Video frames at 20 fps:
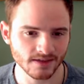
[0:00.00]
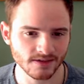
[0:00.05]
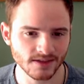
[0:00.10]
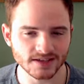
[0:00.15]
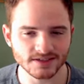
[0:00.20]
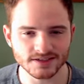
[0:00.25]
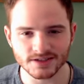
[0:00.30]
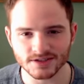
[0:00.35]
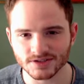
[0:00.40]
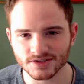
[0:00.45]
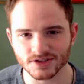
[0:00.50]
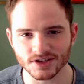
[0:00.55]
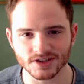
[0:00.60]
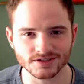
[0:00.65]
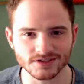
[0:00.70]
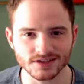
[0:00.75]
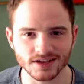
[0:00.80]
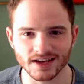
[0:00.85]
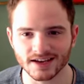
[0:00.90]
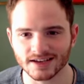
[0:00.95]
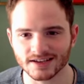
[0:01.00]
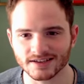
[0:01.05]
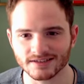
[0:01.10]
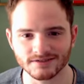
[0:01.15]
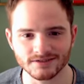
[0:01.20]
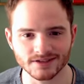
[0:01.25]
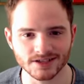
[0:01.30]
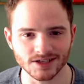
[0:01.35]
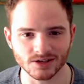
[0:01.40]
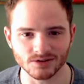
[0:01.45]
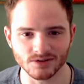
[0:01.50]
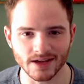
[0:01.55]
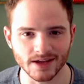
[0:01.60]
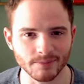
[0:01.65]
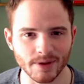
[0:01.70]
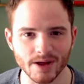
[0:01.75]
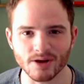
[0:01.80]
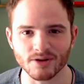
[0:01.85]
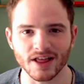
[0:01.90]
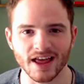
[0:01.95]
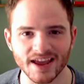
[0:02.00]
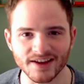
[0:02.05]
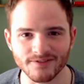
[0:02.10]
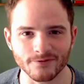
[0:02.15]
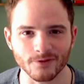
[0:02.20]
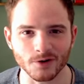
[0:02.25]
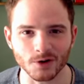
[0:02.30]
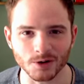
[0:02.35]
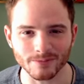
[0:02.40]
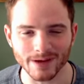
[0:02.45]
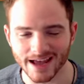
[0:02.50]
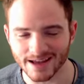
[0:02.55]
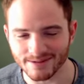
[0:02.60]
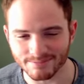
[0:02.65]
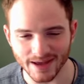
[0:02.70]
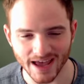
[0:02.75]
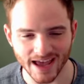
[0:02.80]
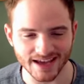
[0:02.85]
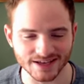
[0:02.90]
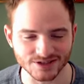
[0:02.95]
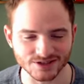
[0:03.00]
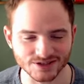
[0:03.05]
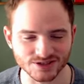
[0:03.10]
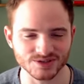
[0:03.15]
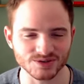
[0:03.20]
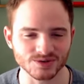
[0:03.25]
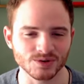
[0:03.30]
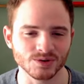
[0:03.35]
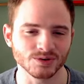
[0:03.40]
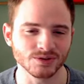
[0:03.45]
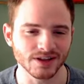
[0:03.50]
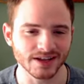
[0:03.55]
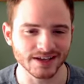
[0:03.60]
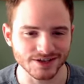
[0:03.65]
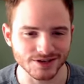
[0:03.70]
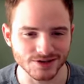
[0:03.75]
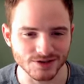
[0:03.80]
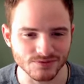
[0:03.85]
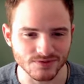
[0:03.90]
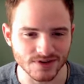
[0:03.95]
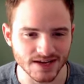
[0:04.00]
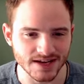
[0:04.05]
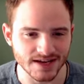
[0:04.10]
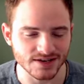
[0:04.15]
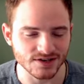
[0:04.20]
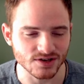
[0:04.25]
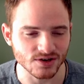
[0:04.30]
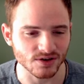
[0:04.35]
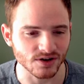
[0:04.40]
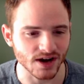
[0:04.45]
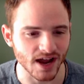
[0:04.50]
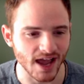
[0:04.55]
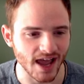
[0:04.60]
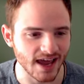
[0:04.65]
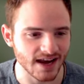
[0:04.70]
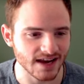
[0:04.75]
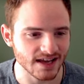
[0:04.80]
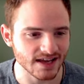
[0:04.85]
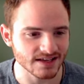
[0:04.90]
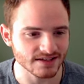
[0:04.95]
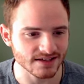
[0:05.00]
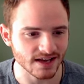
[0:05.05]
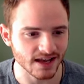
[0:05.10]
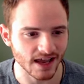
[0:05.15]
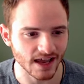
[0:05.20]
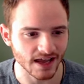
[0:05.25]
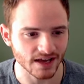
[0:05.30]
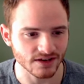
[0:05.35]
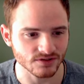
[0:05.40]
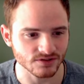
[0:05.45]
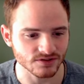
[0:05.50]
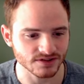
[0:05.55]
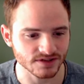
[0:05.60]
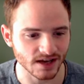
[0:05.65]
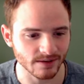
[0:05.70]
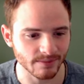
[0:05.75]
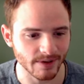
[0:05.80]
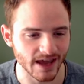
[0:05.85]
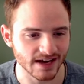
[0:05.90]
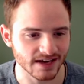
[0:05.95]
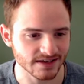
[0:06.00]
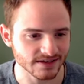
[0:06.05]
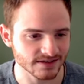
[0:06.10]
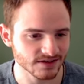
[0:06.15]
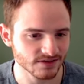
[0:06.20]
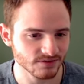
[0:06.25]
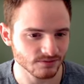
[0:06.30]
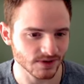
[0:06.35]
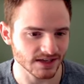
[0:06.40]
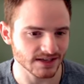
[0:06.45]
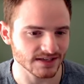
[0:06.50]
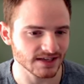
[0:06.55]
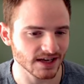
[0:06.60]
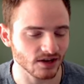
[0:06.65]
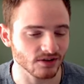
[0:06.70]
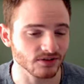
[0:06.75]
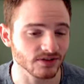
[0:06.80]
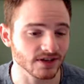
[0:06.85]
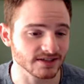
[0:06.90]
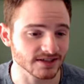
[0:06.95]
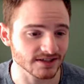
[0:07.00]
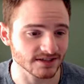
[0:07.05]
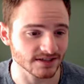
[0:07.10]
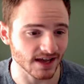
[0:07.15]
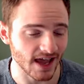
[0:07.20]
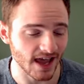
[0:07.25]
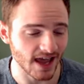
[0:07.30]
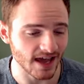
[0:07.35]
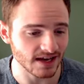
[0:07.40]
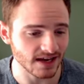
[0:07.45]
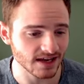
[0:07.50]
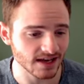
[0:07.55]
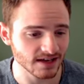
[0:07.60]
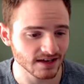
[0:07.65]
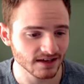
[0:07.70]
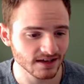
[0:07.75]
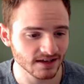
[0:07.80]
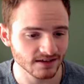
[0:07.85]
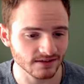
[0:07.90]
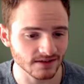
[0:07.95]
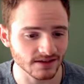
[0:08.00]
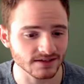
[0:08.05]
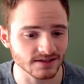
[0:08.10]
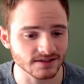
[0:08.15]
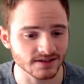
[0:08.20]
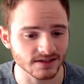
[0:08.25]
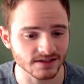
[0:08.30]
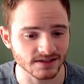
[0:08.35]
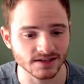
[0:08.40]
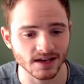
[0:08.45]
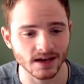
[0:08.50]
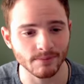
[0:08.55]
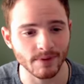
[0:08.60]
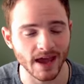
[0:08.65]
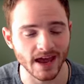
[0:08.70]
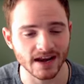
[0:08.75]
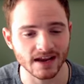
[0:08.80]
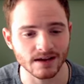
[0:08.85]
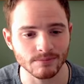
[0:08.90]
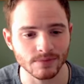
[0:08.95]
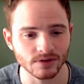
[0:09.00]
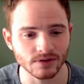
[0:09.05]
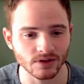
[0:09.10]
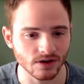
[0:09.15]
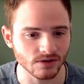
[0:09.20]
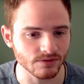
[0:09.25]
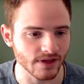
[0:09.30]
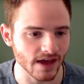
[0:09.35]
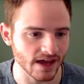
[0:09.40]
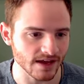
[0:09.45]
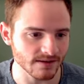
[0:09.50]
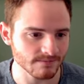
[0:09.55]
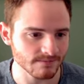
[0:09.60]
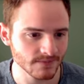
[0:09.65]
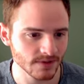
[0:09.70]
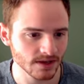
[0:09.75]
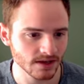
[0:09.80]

This is just like, you know, MLA format back in school. Like you need your headings and your subheadings. You can tell this is a heading, this is a subheading below that.